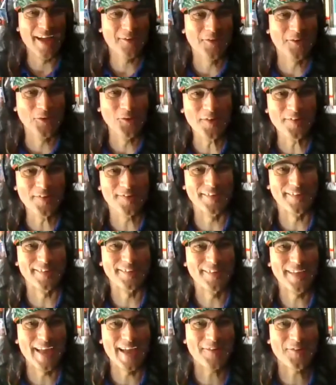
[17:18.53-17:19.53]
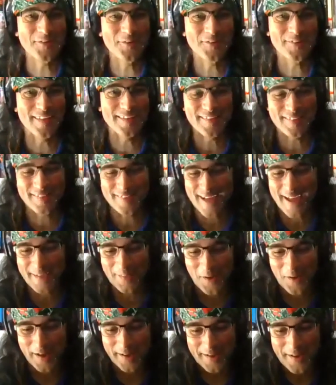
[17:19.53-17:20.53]
How cool is it? How cool is that to
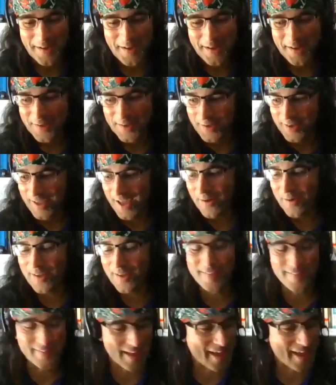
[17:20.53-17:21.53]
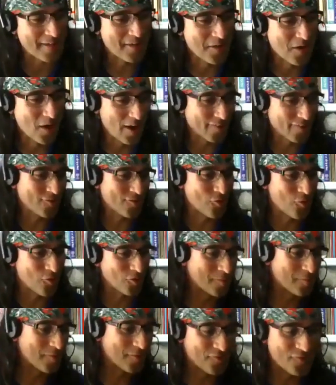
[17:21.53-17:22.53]
say, like, you can go out and say, I just
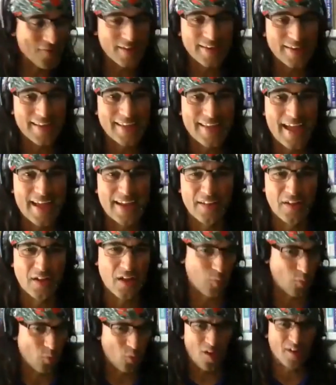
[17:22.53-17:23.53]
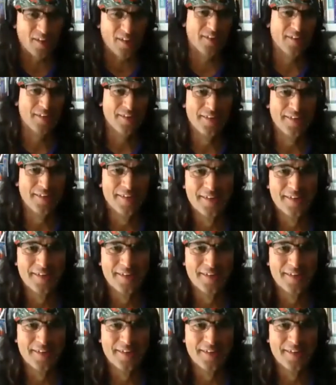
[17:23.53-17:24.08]
talked to my friend in Canada. I go, what?